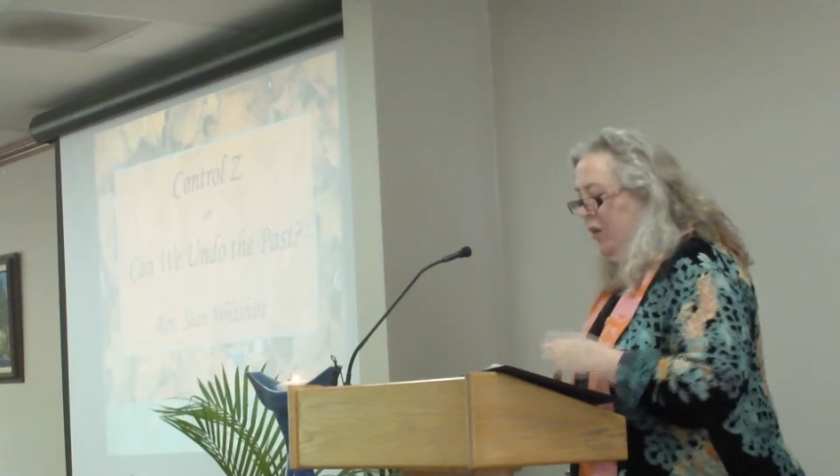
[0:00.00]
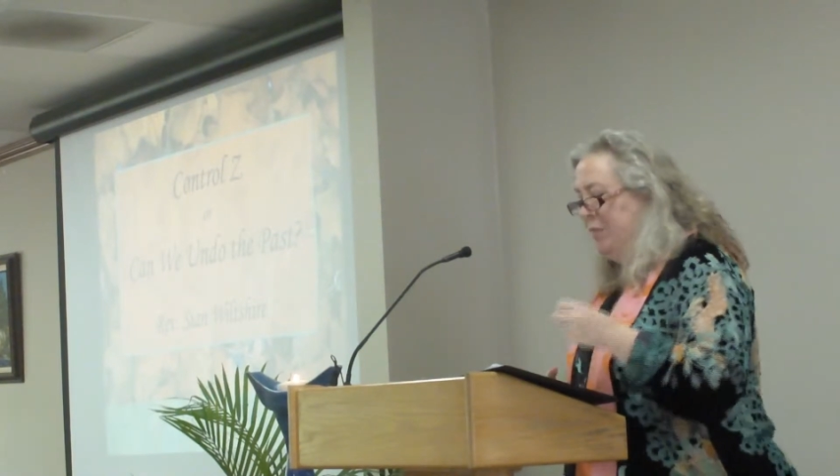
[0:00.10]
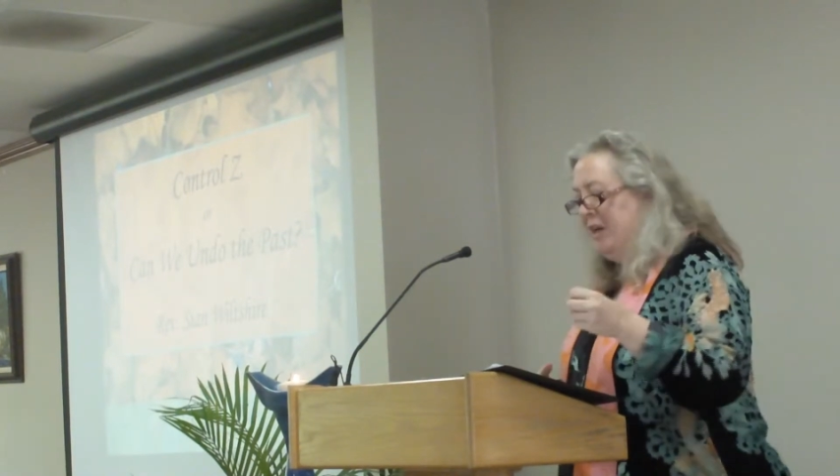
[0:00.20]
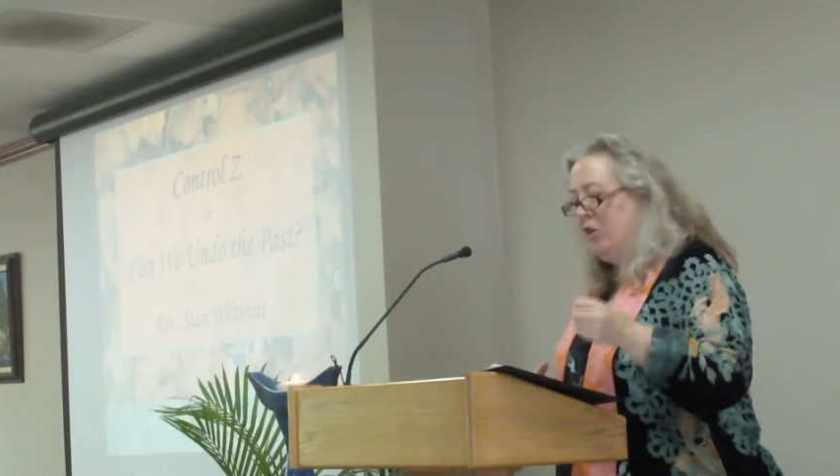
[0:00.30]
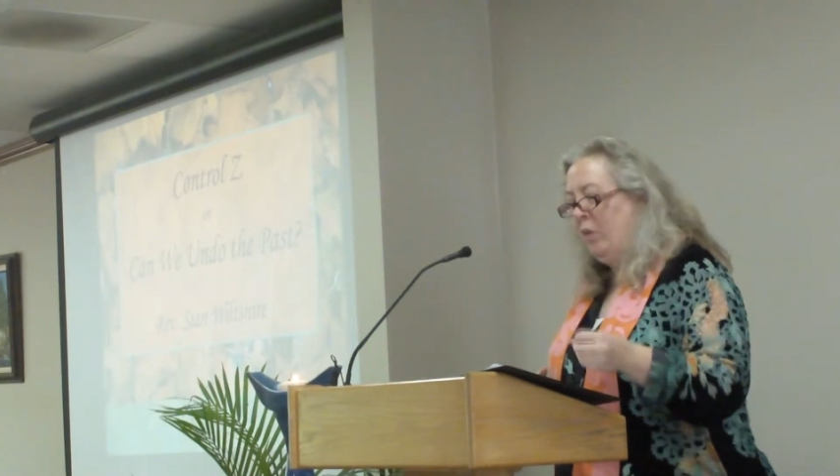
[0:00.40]

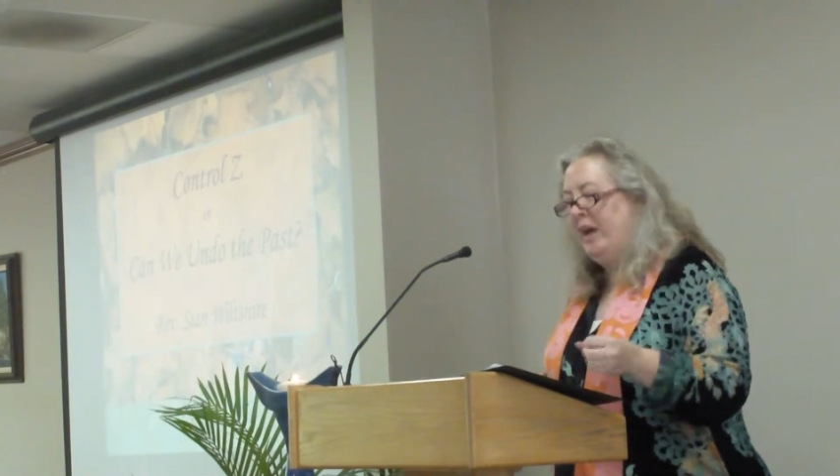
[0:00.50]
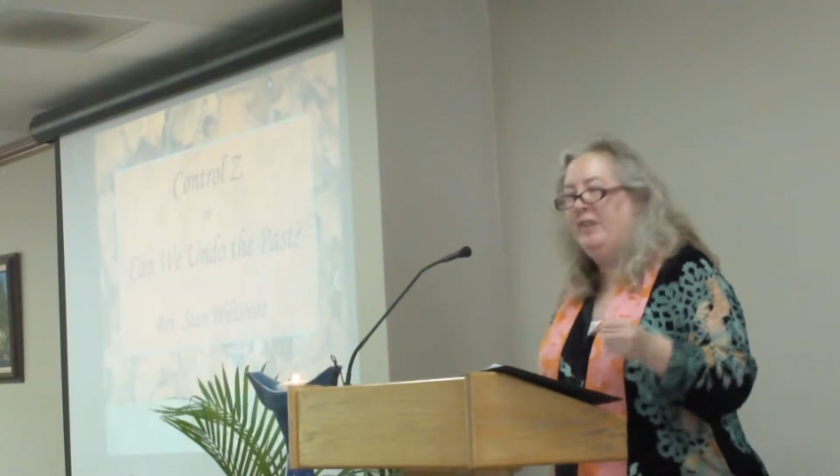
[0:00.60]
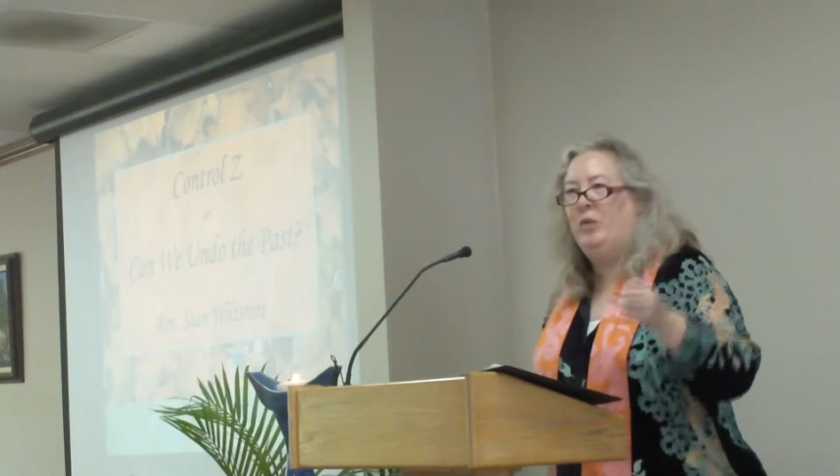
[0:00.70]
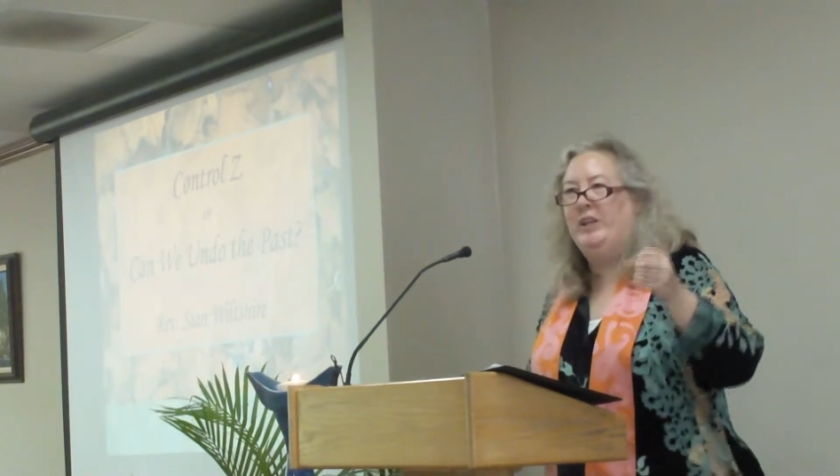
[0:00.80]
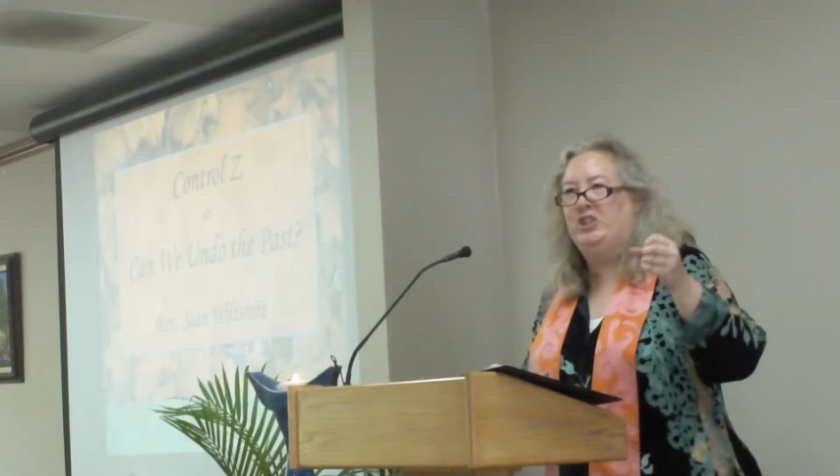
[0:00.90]
wouldn't it be great
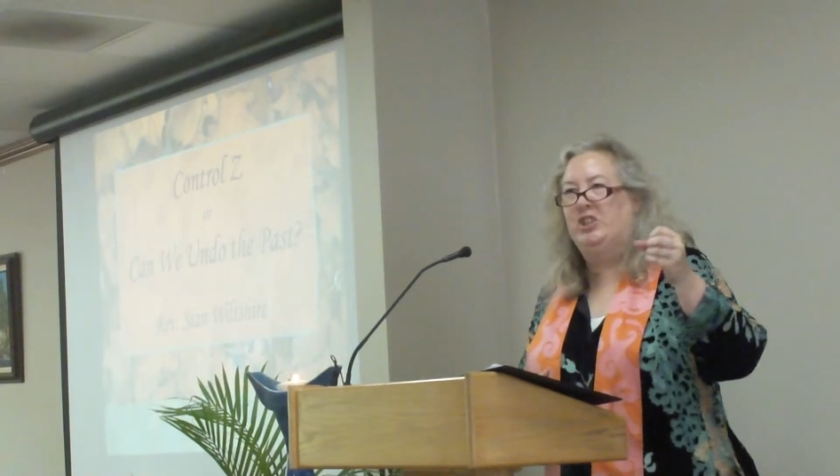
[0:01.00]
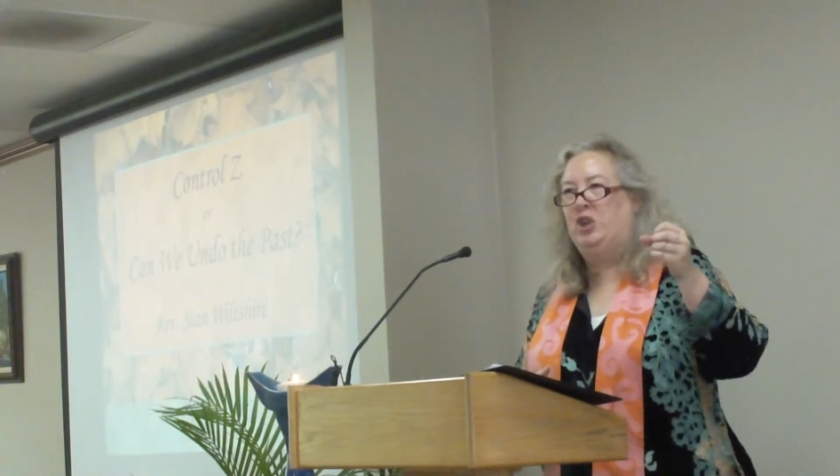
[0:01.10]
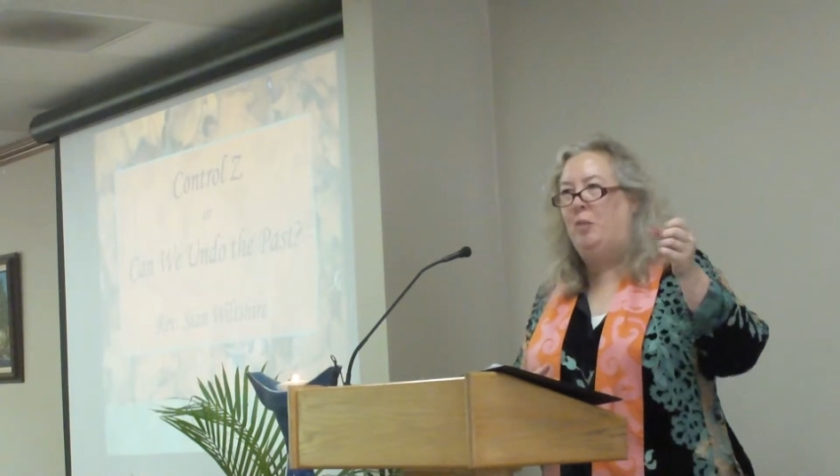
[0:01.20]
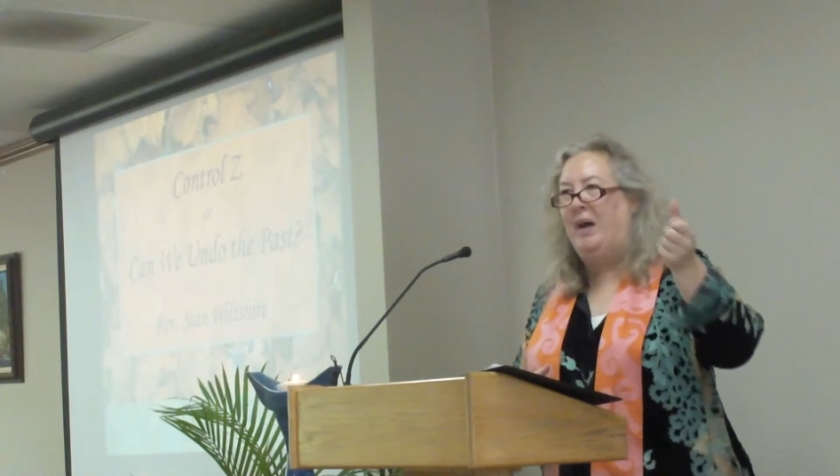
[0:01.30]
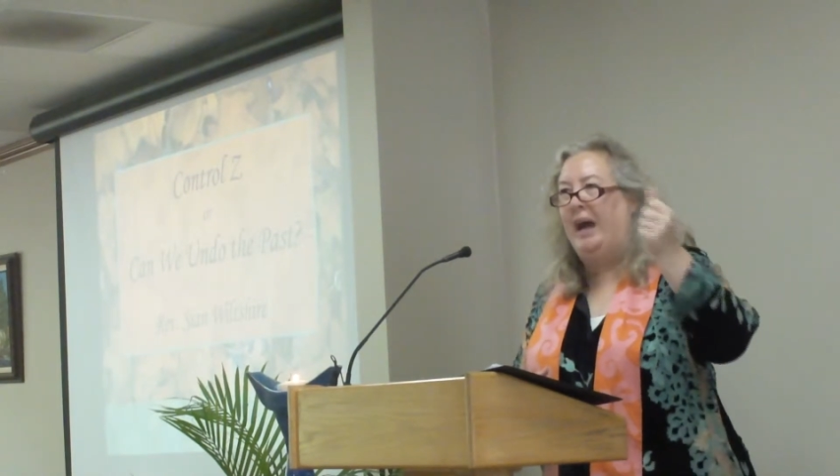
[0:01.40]
if we could just
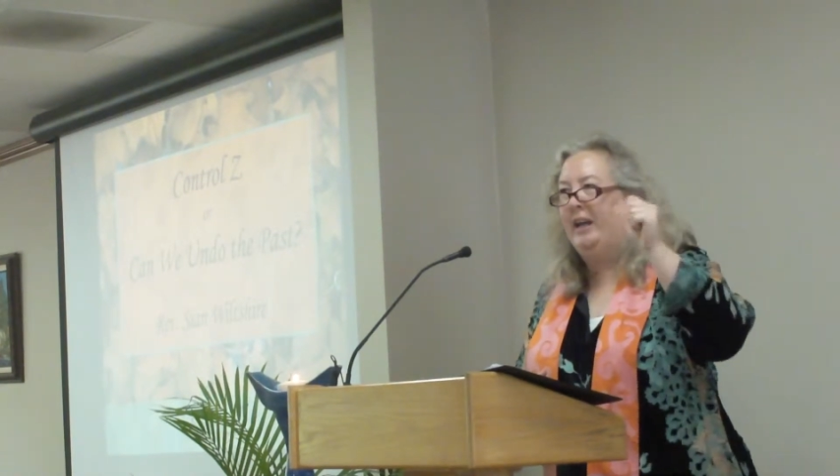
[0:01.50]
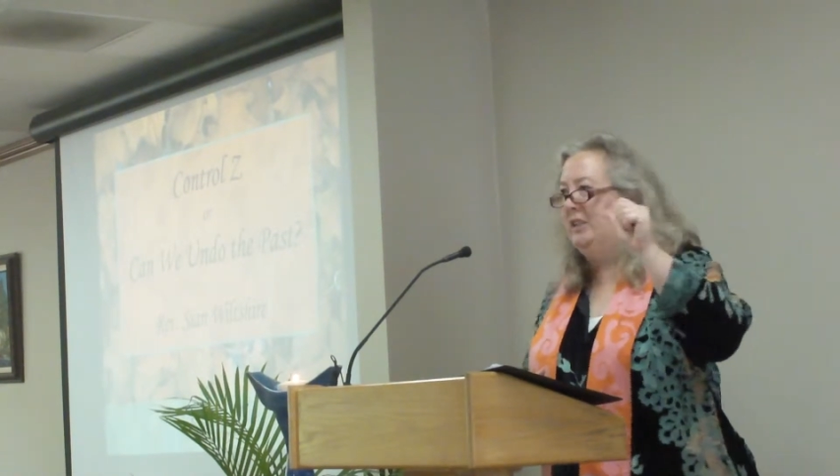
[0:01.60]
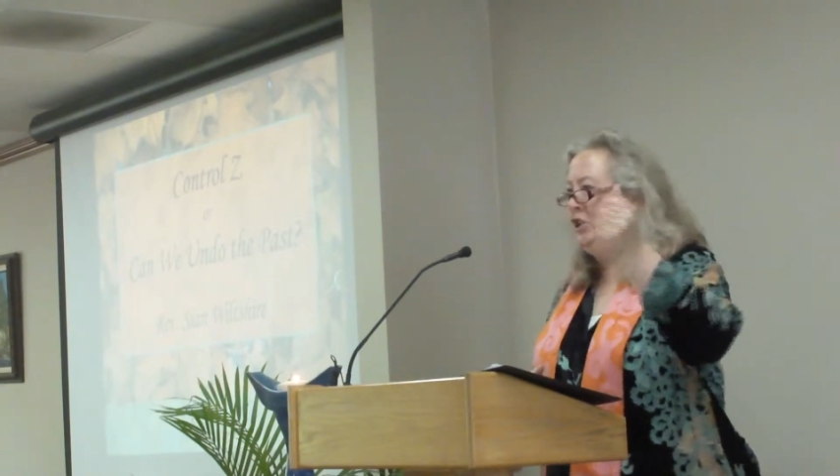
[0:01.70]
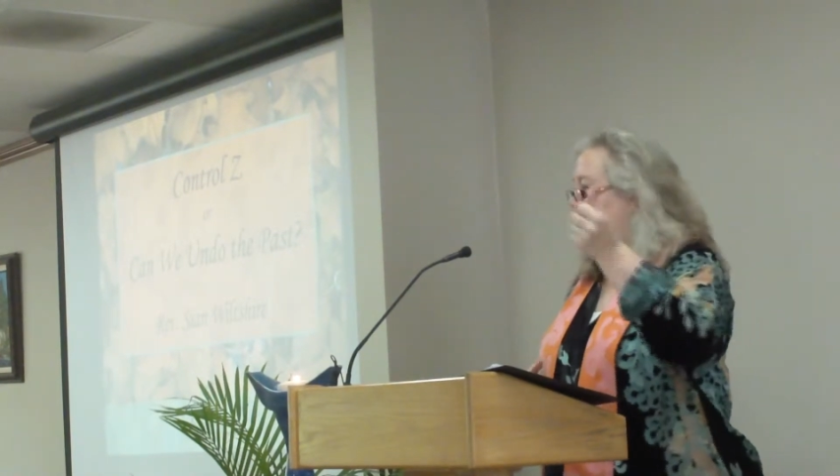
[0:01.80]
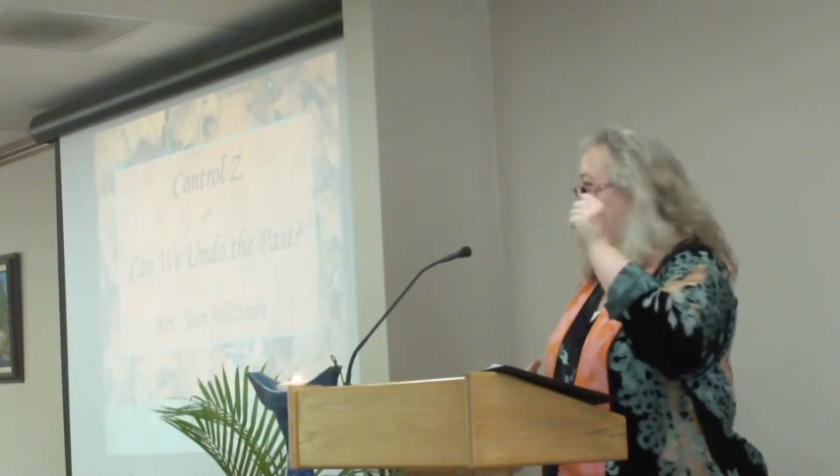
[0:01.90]
go back
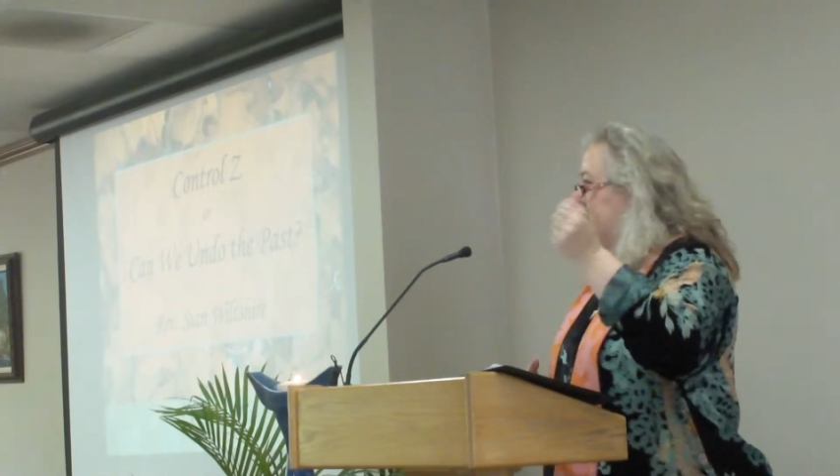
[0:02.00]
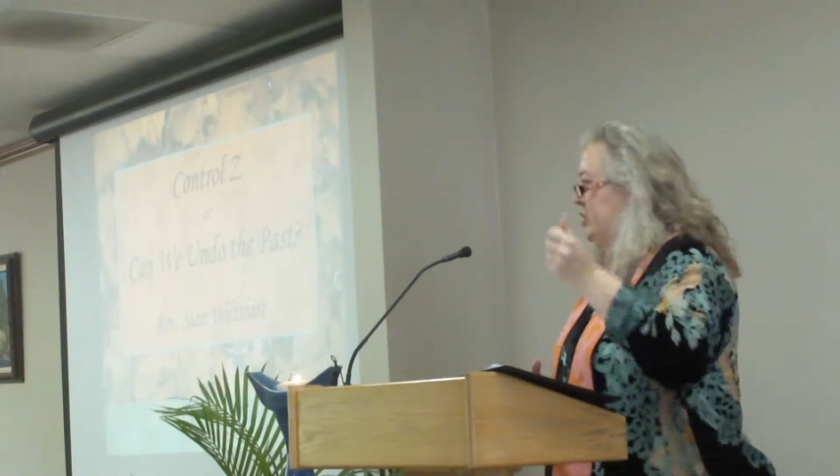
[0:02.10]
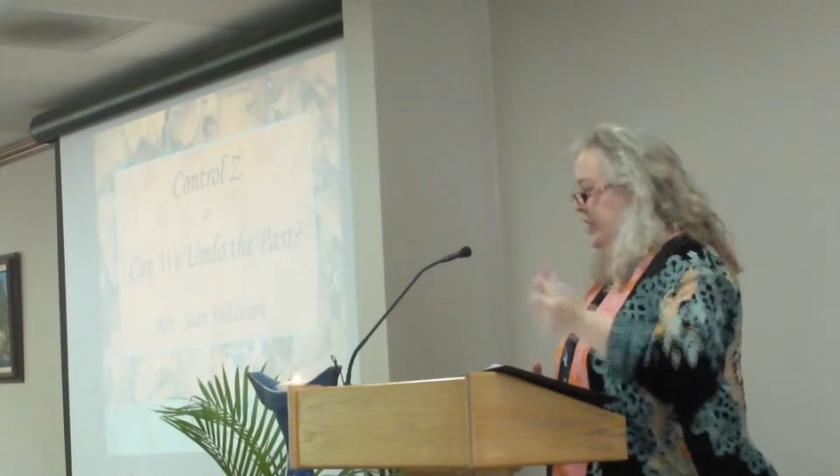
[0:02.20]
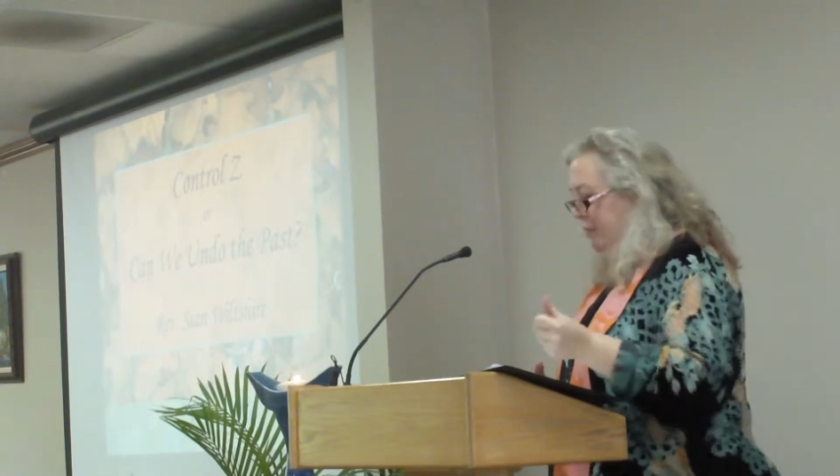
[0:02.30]
and change